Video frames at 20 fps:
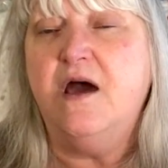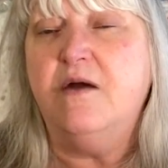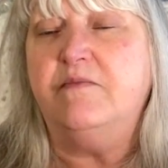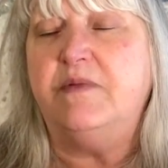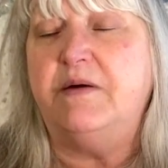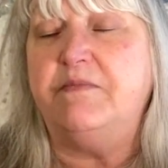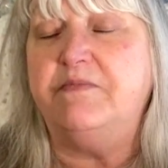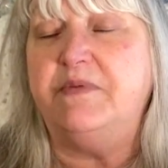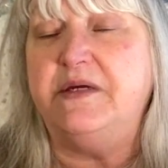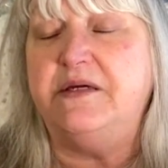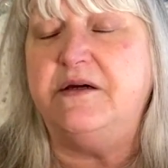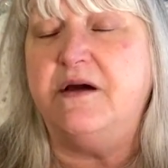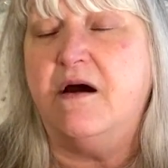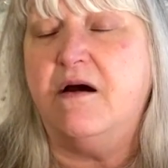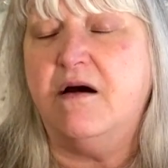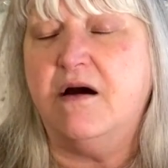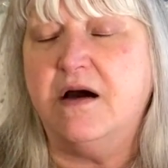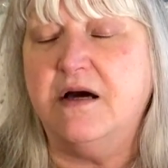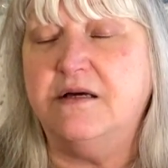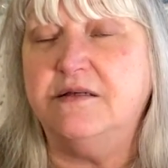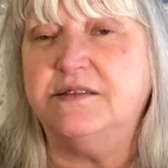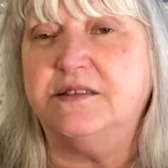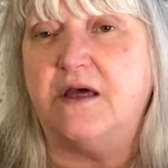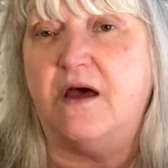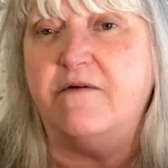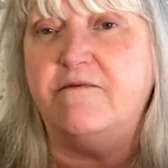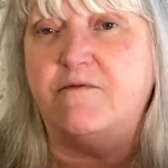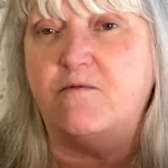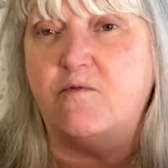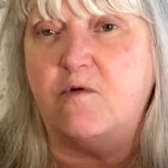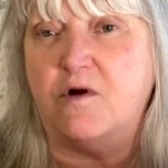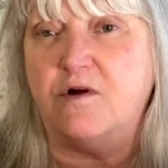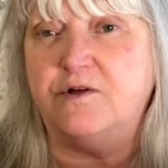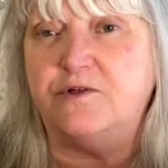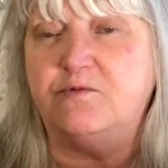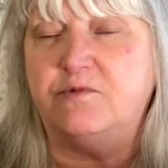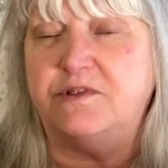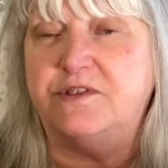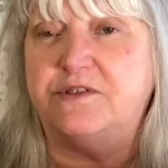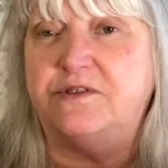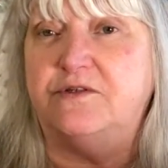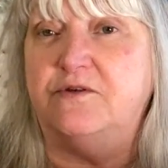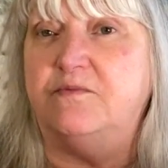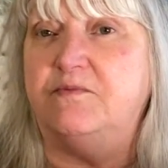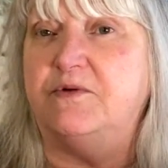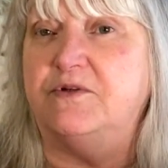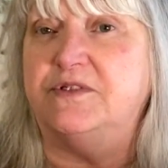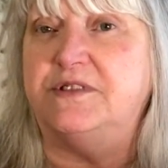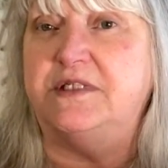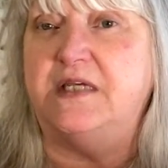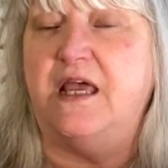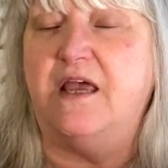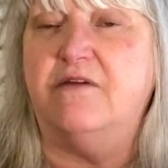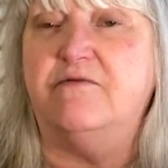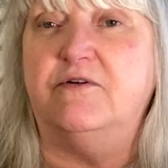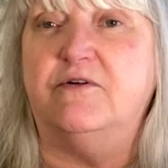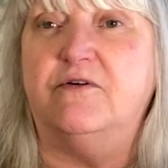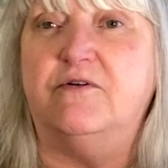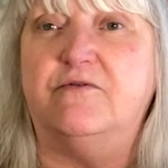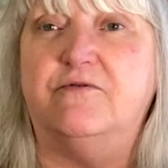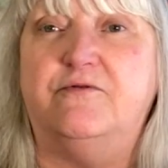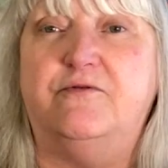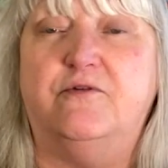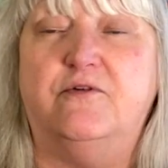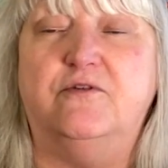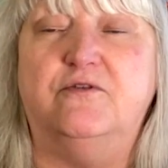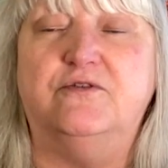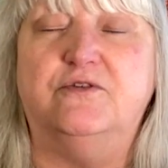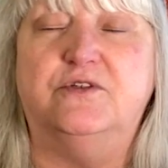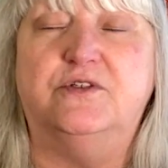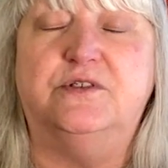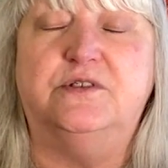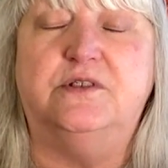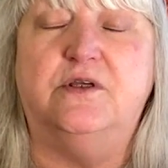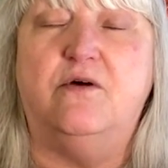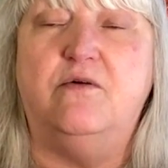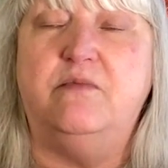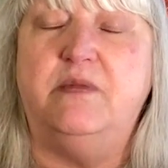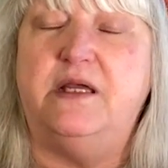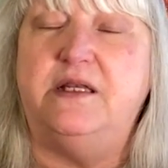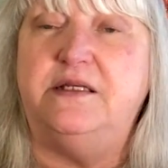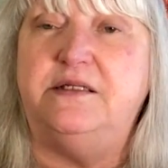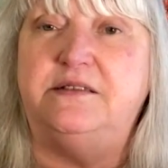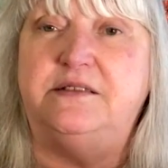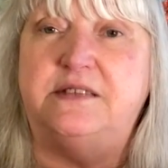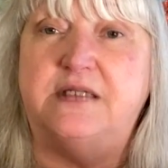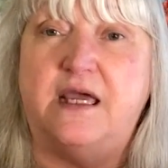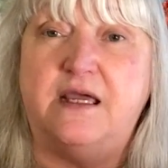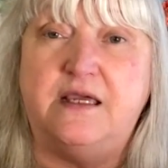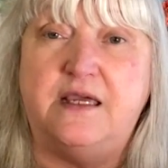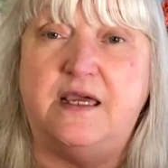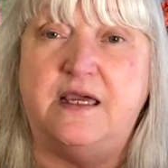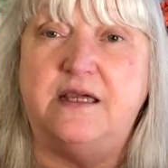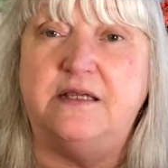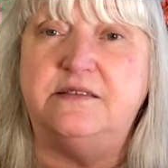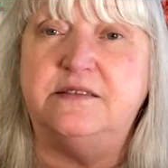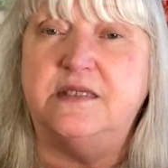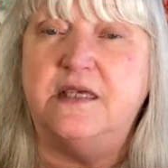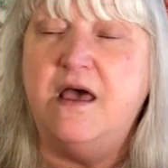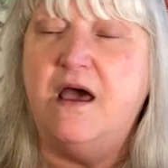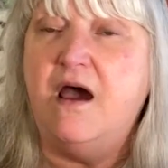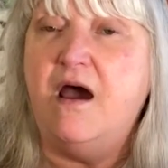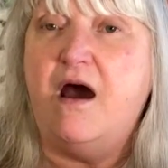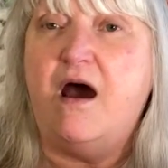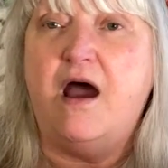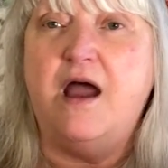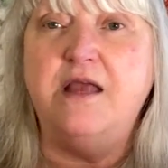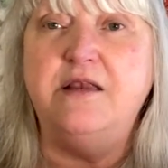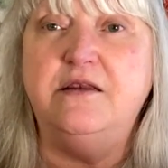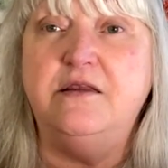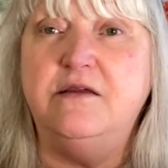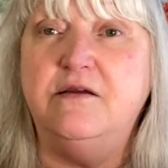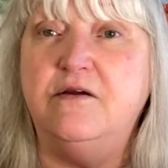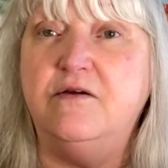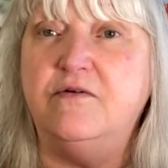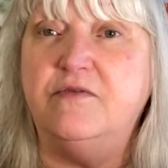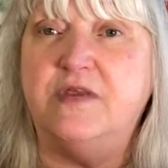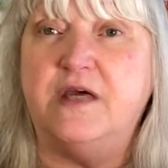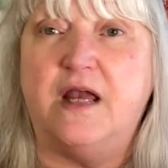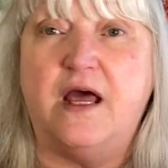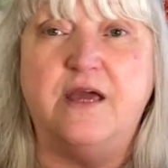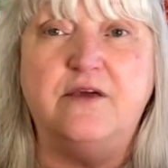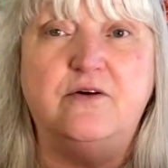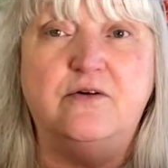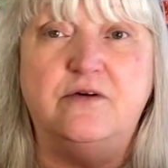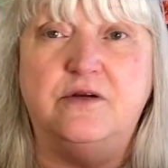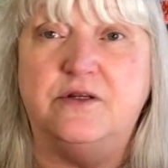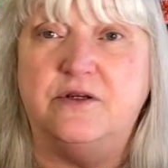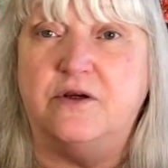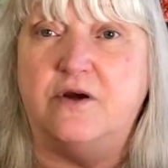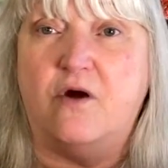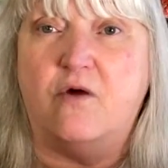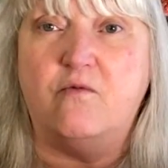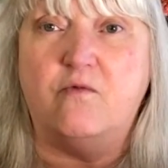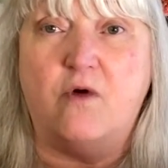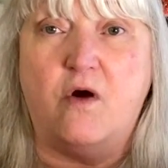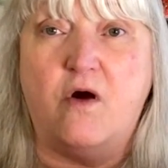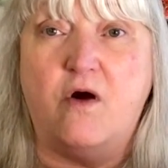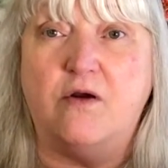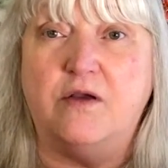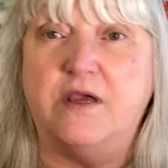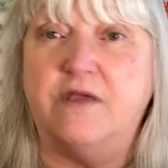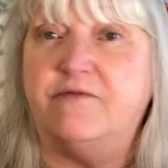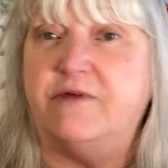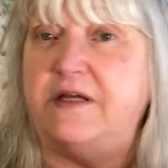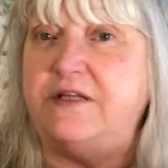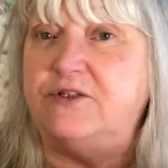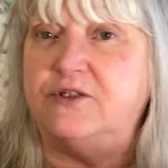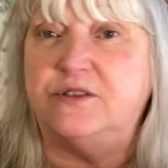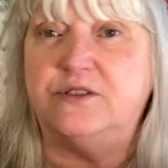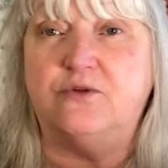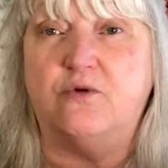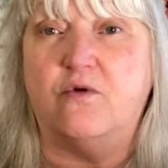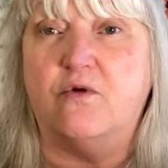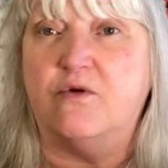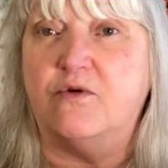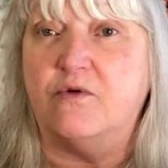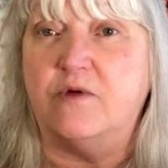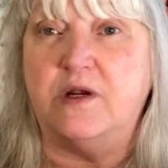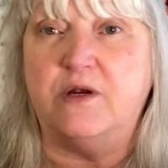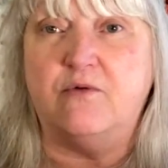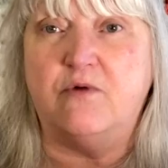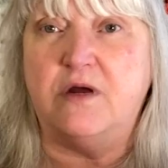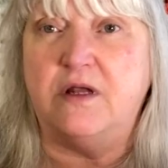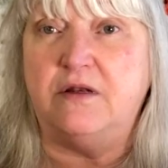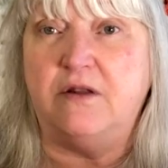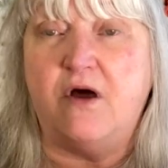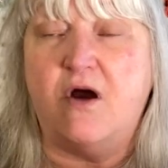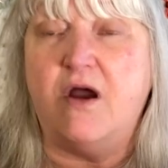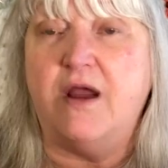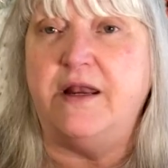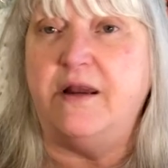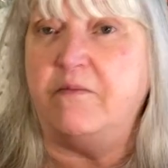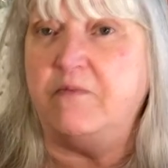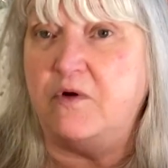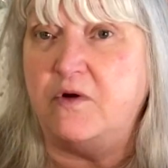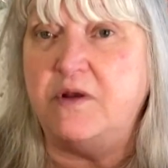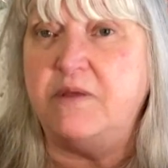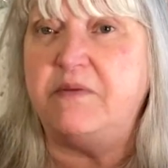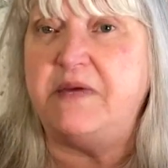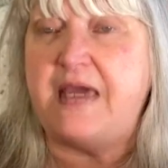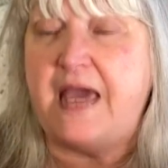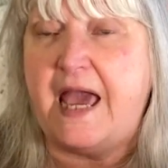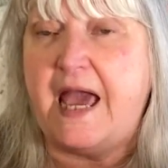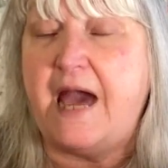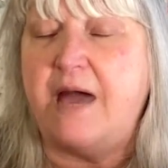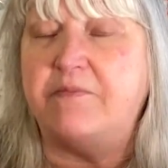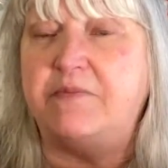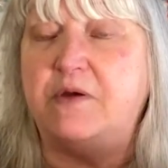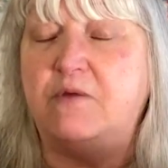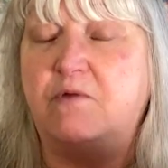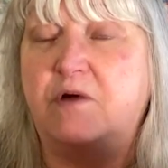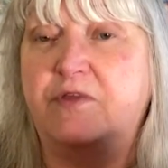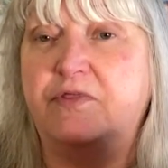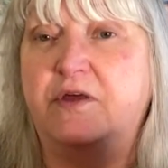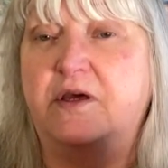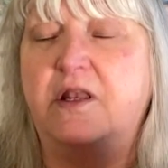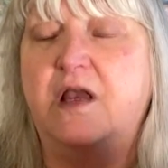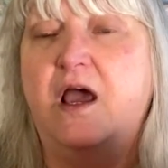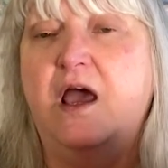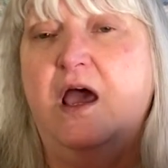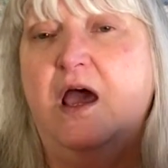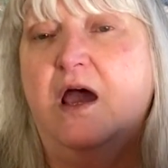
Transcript: But because I've worked with Super Saver for so many decades, I knew that I couldn't go wrong if I just order it online. I'm going to be happy with it.